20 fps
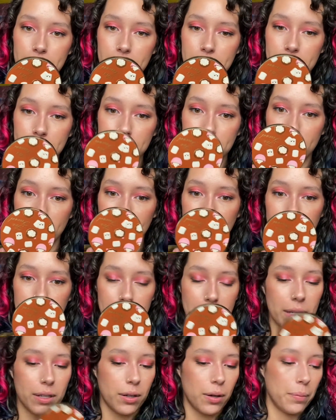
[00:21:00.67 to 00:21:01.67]

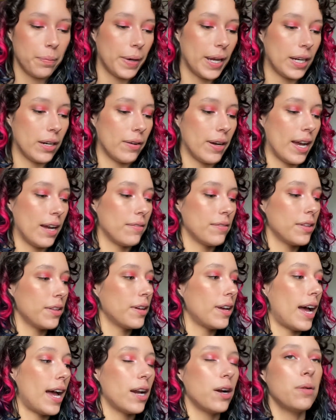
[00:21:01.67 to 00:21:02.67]
nope, I don't have
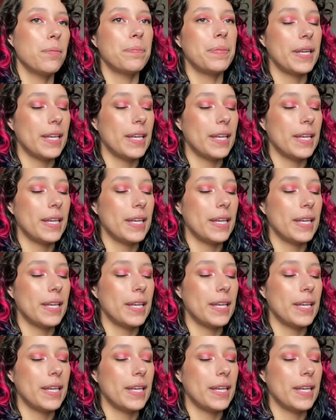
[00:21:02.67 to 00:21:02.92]
I don't